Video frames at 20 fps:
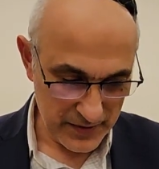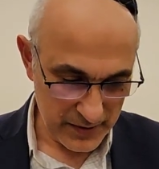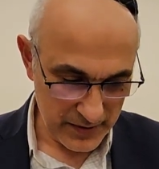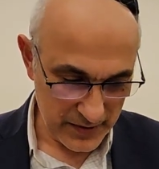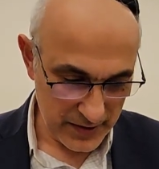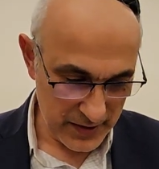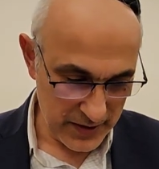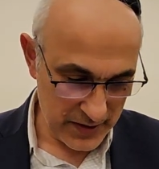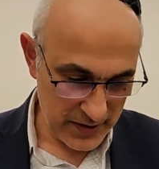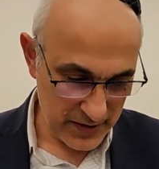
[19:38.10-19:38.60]

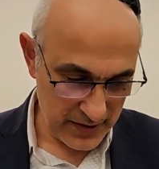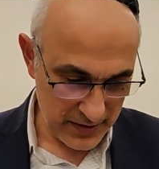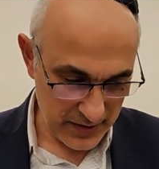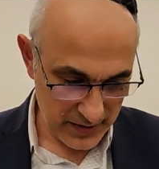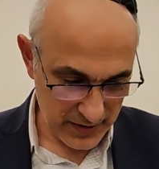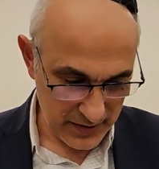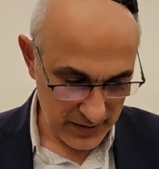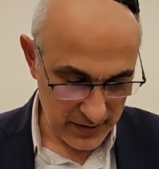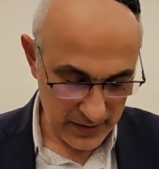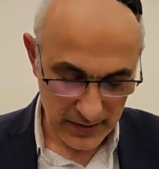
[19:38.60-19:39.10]
This
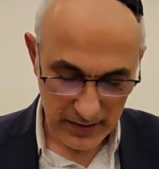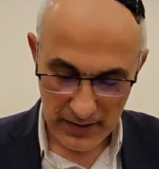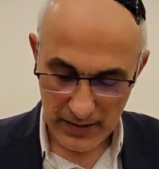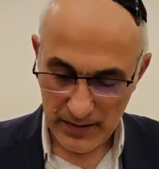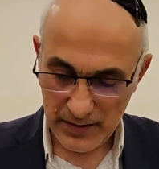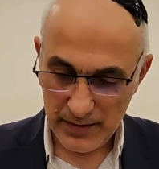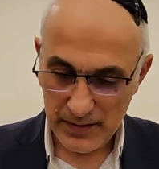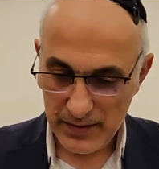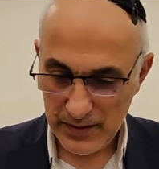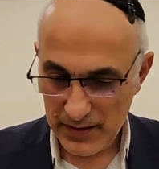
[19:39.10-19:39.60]

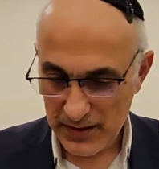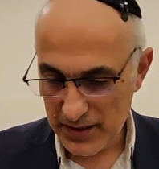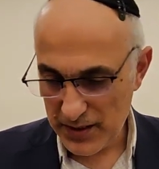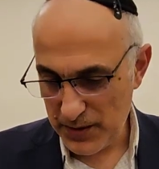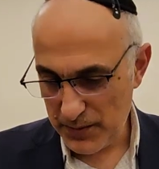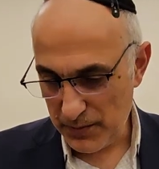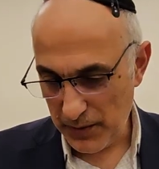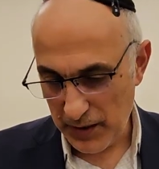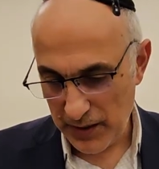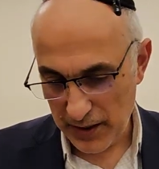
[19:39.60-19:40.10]

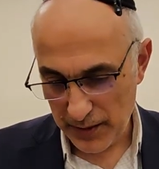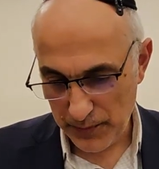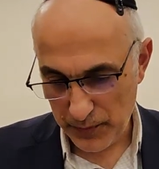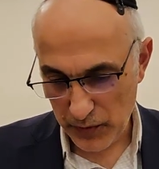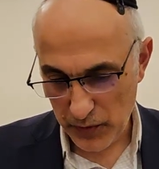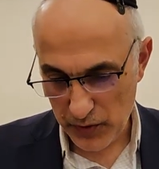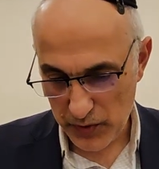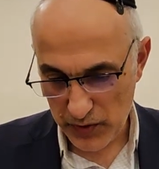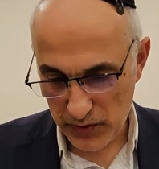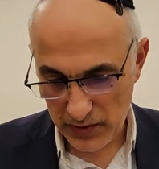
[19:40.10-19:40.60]
smaller
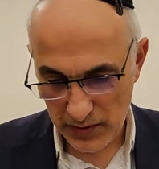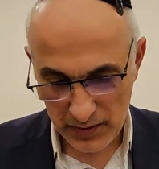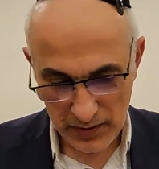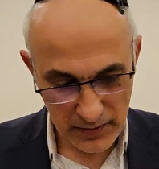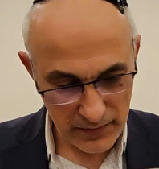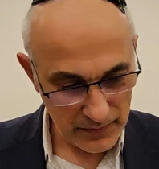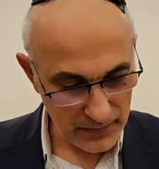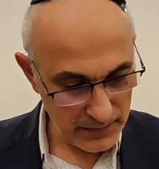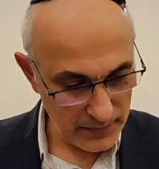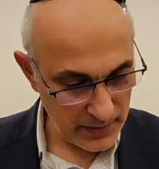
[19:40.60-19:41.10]
portion
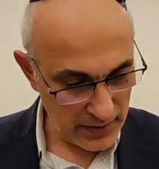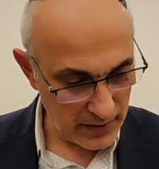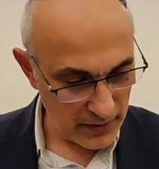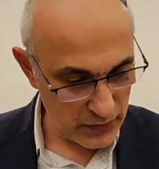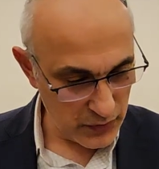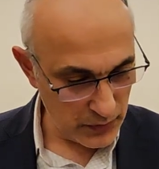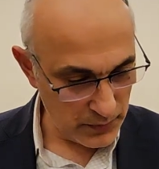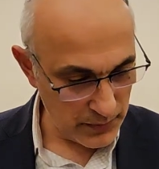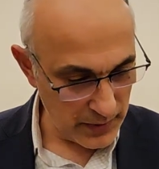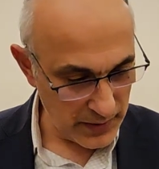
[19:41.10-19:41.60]
belongs
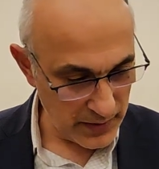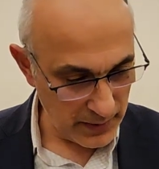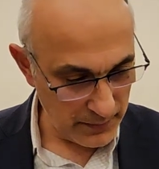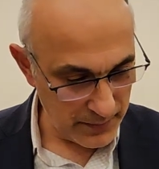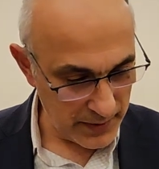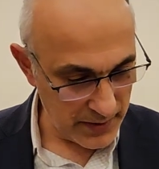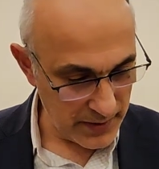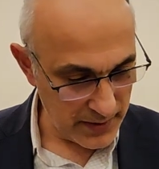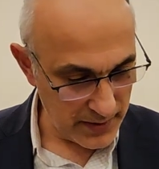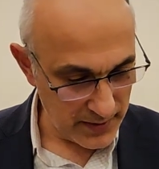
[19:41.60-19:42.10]
to Binyamin.